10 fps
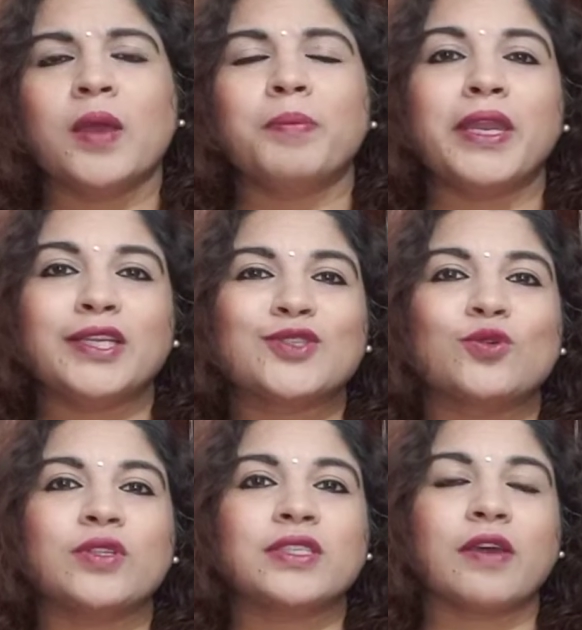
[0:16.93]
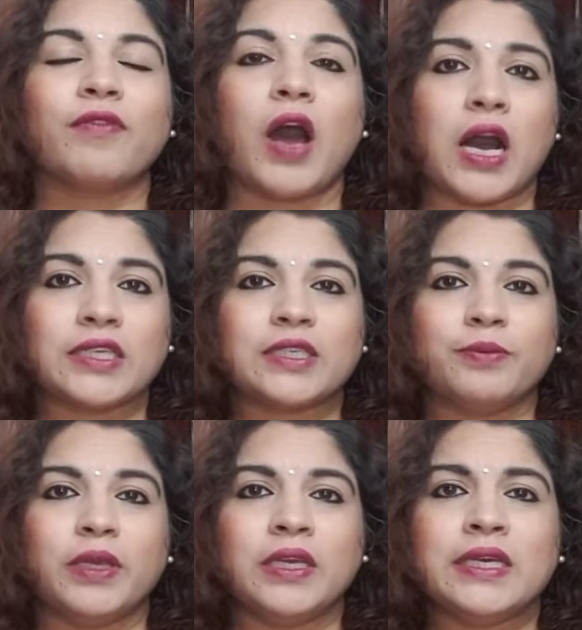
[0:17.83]
Many students have asked
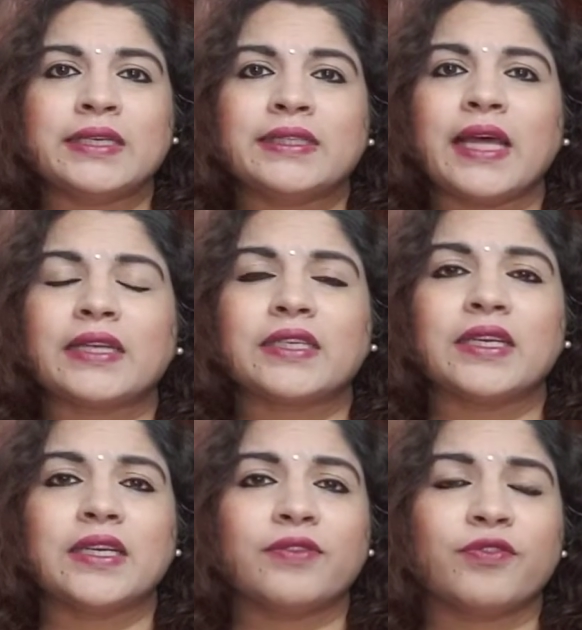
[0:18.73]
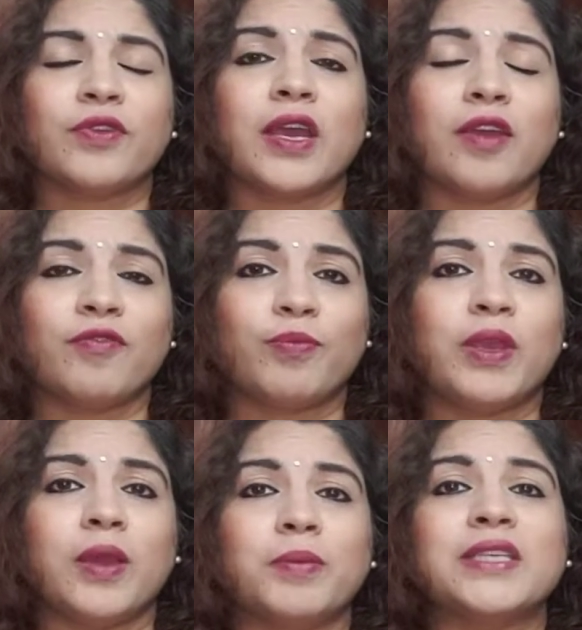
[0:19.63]
me that if
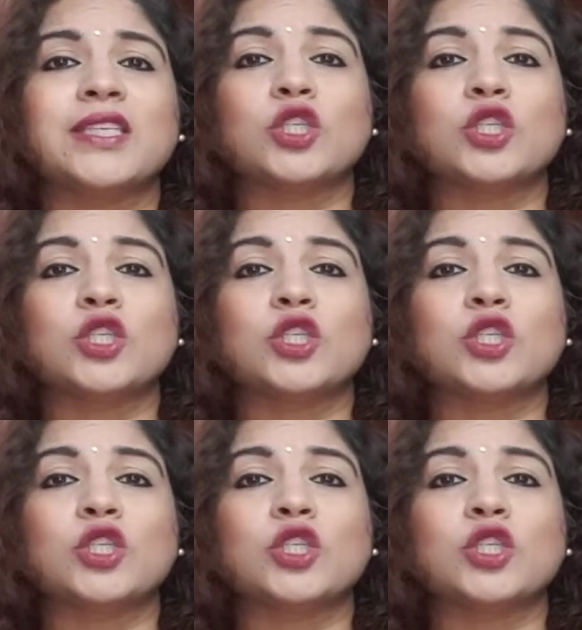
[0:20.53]
FPM is a